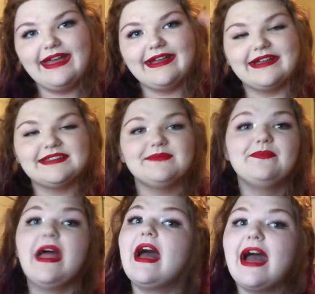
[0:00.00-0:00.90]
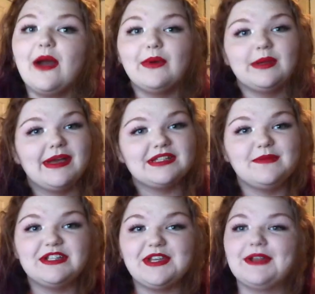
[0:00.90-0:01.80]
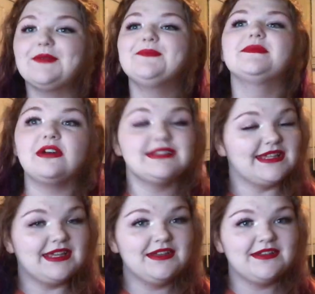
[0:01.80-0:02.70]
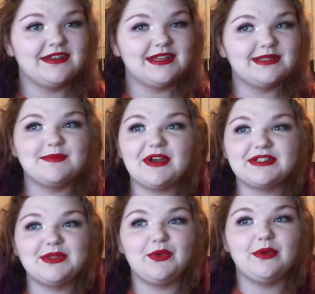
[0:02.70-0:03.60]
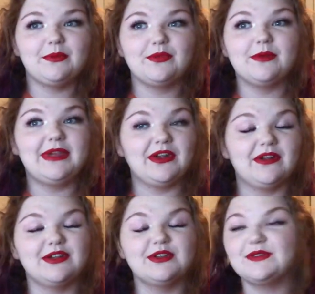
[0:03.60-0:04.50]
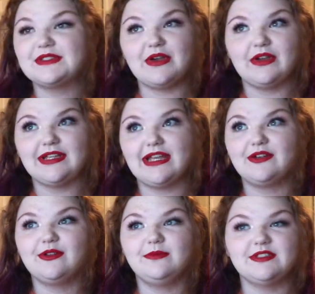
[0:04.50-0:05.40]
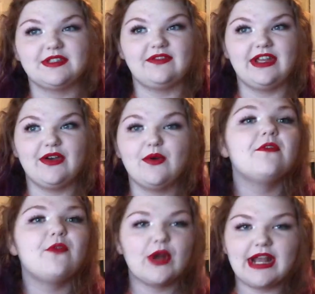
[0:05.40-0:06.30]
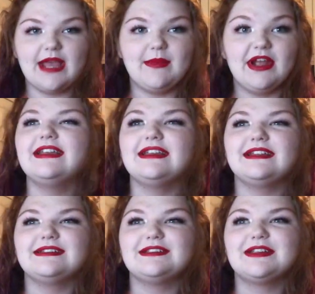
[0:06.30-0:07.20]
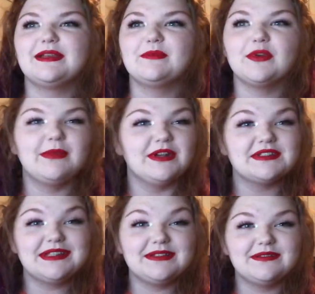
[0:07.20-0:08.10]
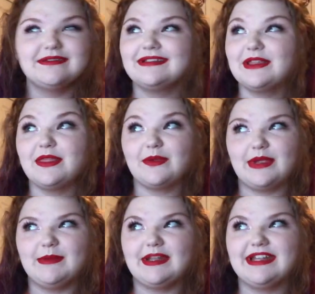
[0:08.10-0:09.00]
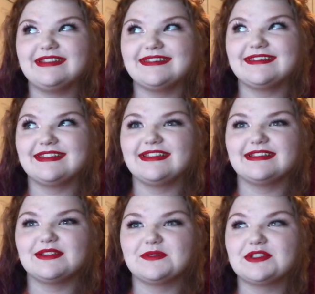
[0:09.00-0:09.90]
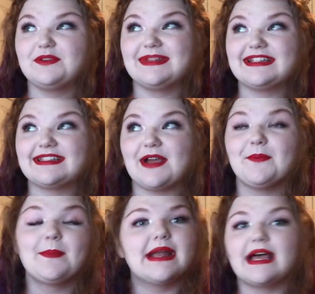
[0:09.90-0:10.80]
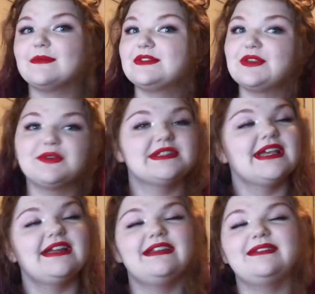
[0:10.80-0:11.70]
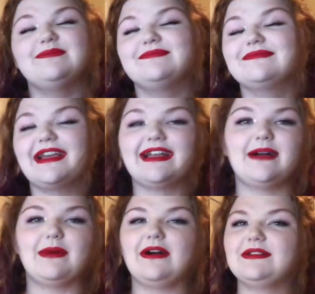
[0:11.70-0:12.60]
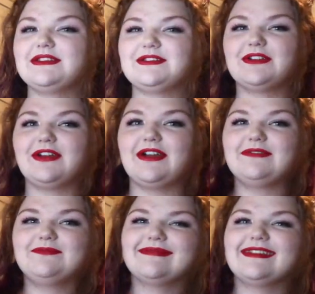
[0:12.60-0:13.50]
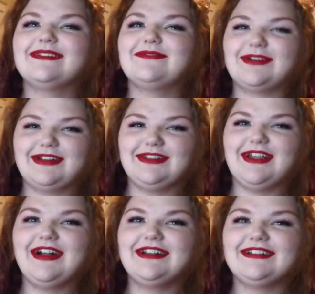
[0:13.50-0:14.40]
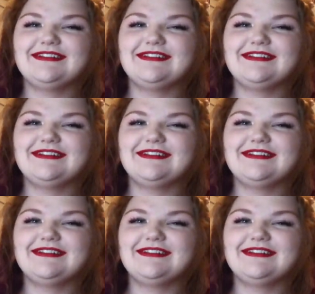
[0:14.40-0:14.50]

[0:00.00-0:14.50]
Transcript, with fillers: Hey guys, and welcome back to my channel. Halsey is about to premiere her new song and her new music video for Nightmare. It premieres in three minutes. I think it's almost two minutes now, but I'm so excited. I got my Halsey shirt on for good luck.